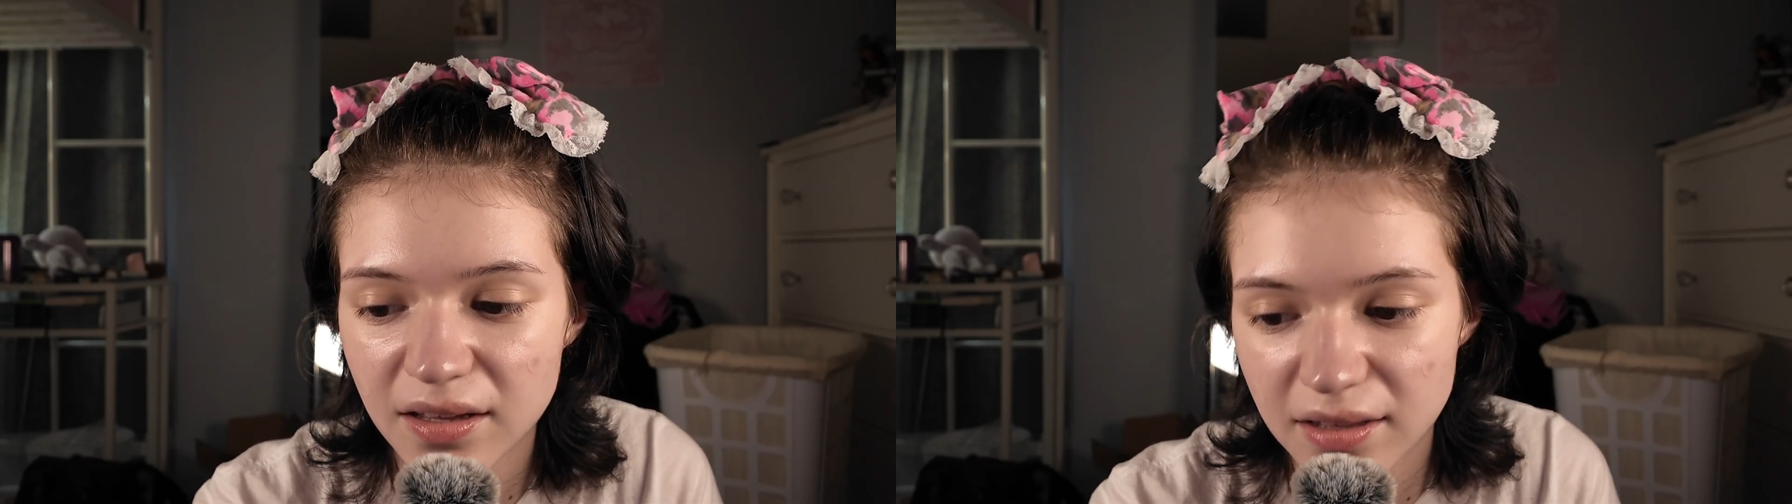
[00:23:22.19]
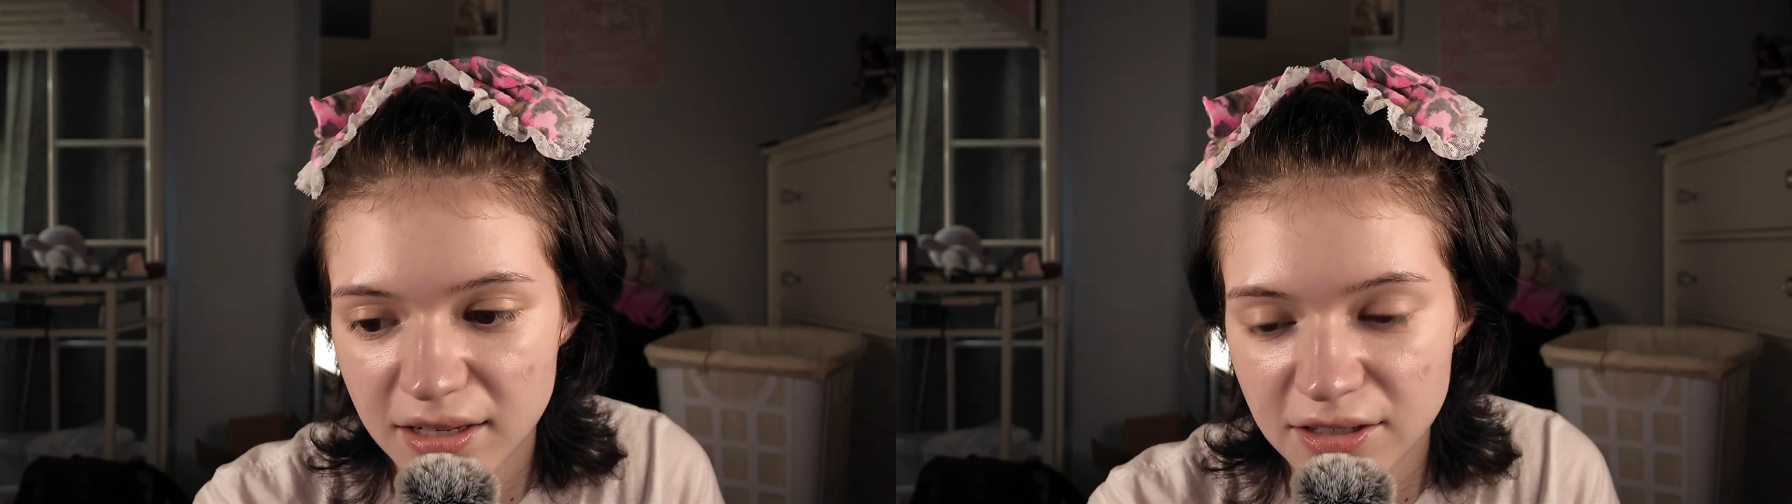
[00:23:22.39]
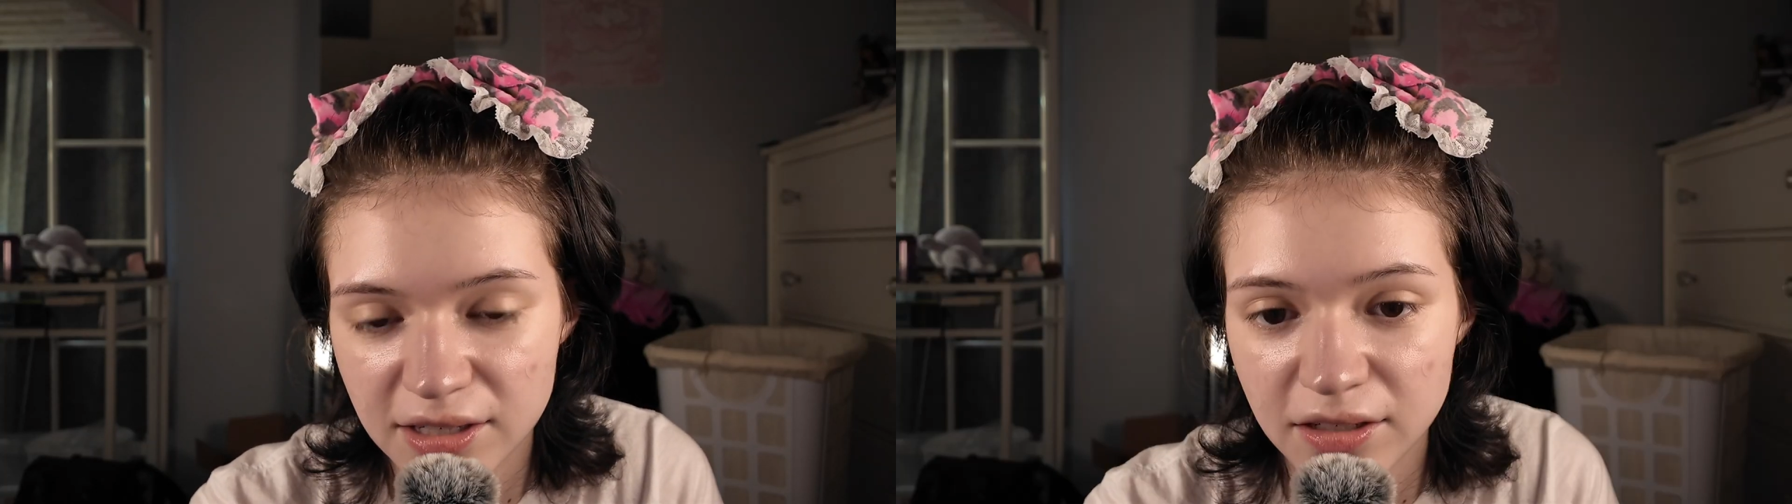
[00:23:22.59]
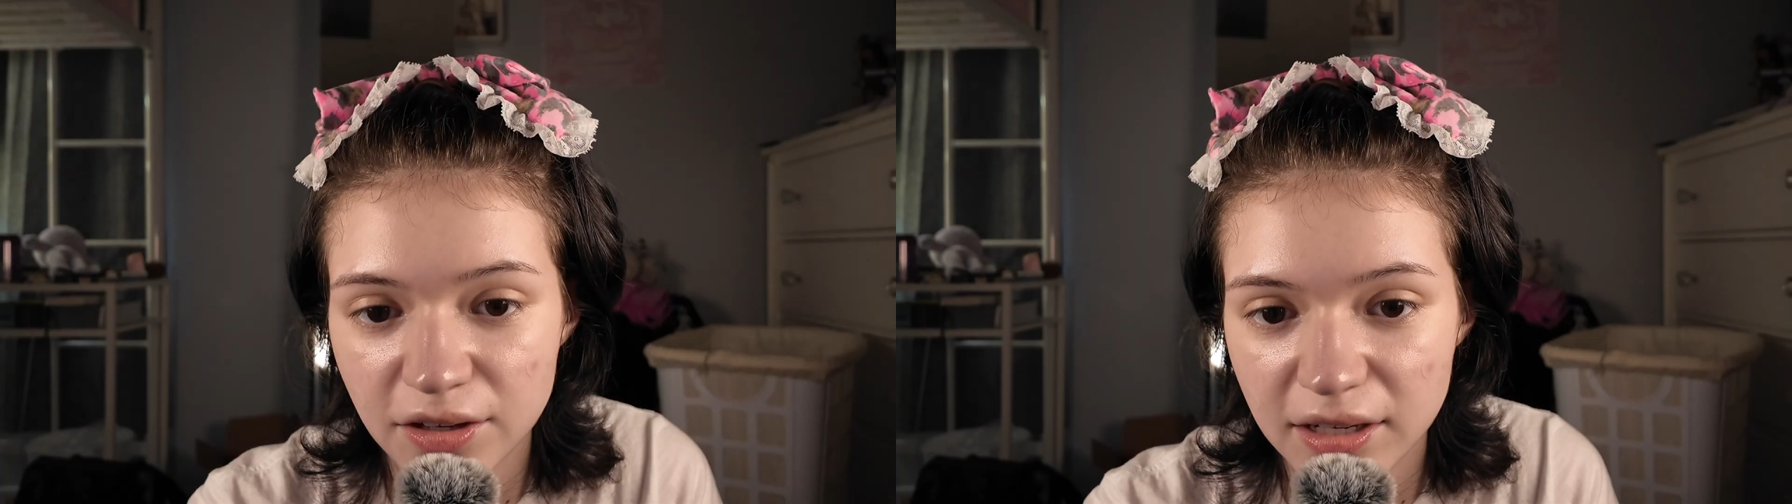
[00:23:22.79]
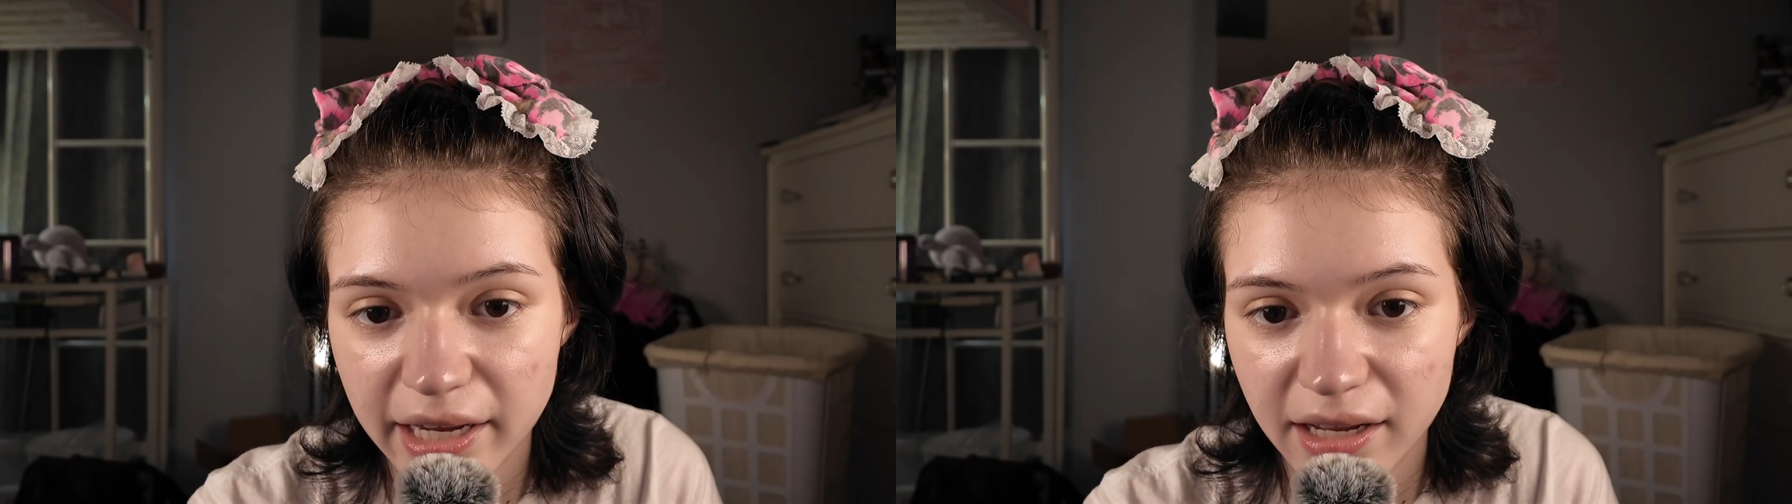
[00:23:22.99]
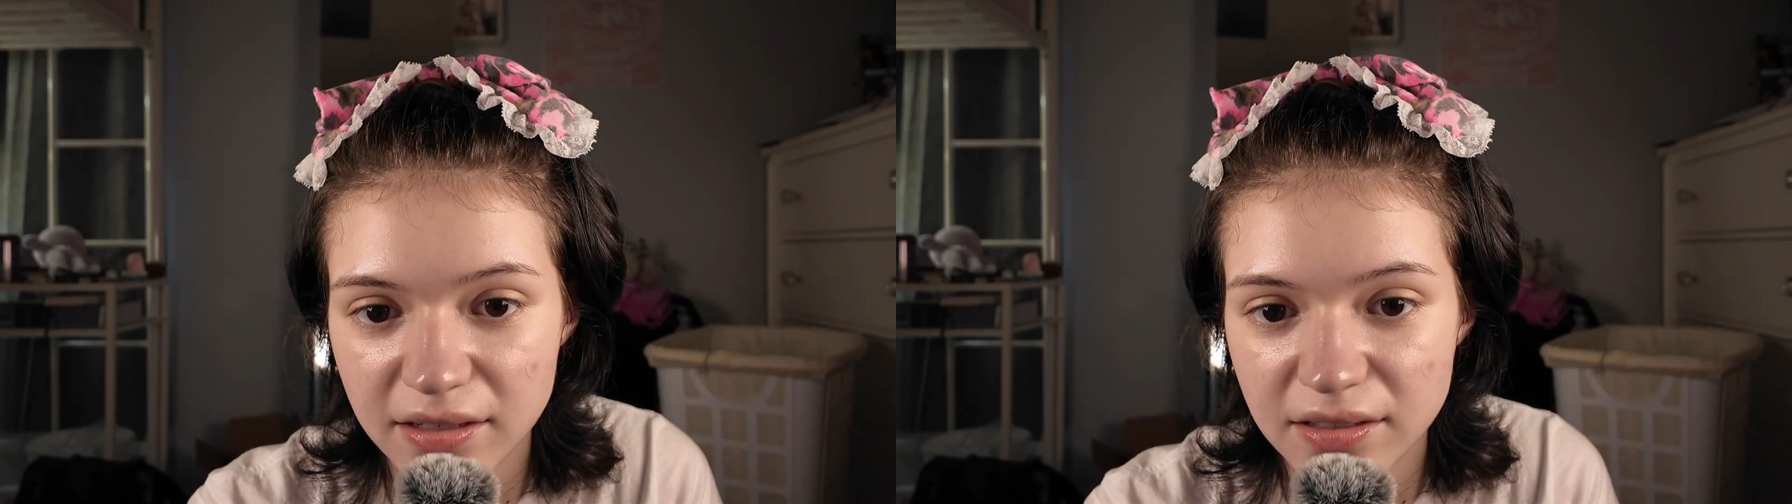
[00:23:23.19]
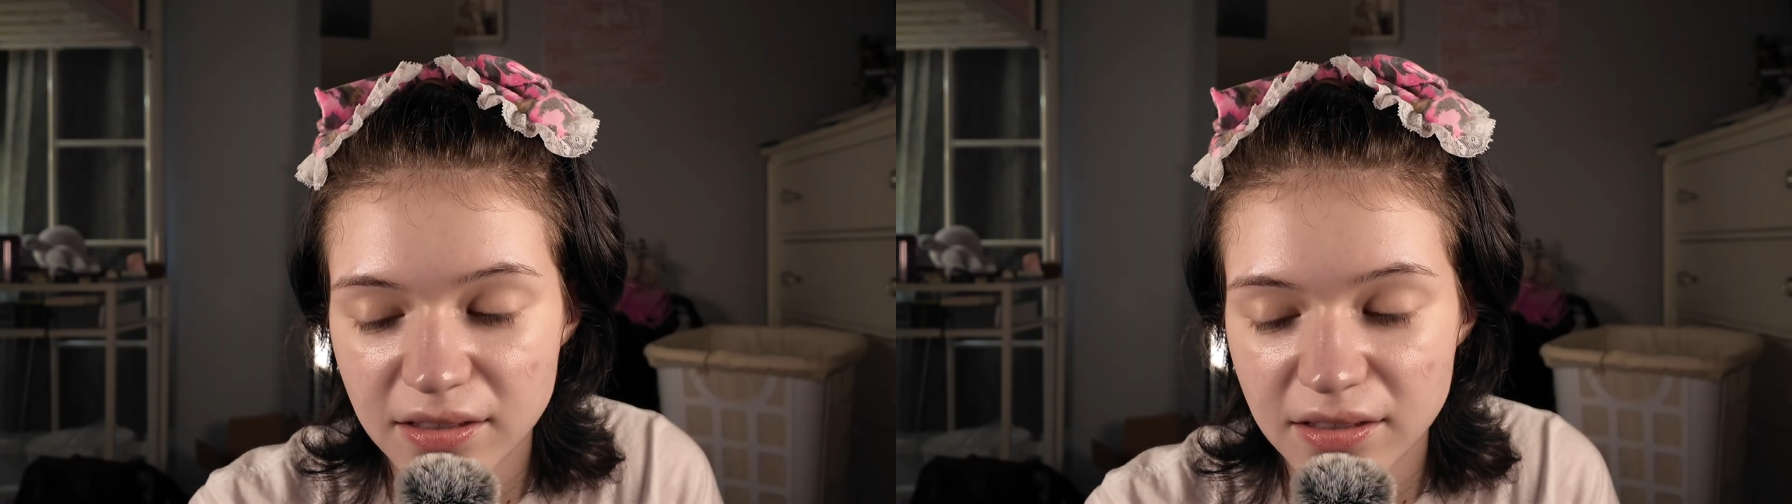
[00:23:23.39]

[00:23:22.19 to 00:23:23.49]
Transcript: that you can look at